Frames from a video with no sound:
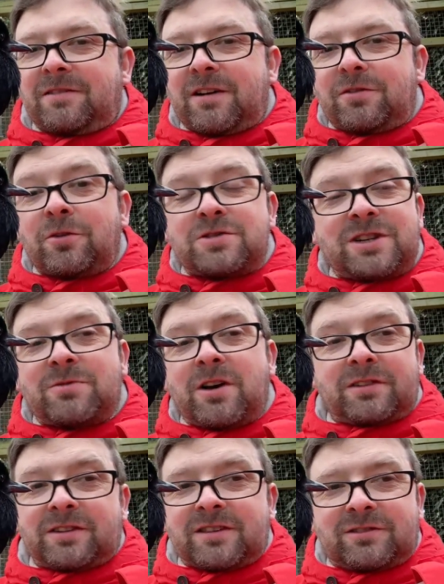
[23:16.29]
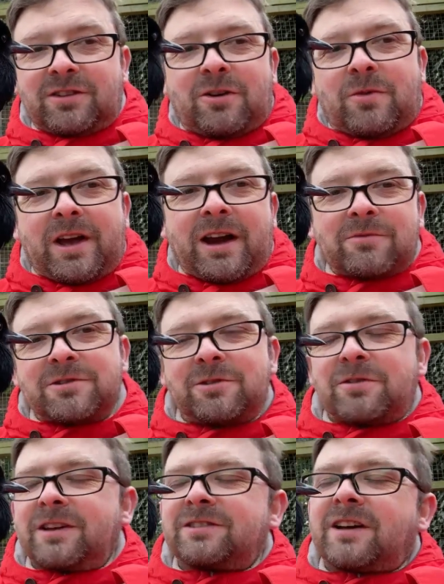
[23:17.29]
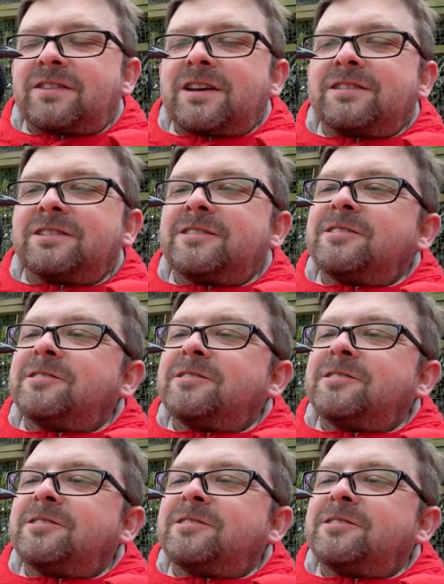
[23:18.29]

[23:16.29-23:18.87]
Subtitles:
If I thought she was, there's no way I would do things like this.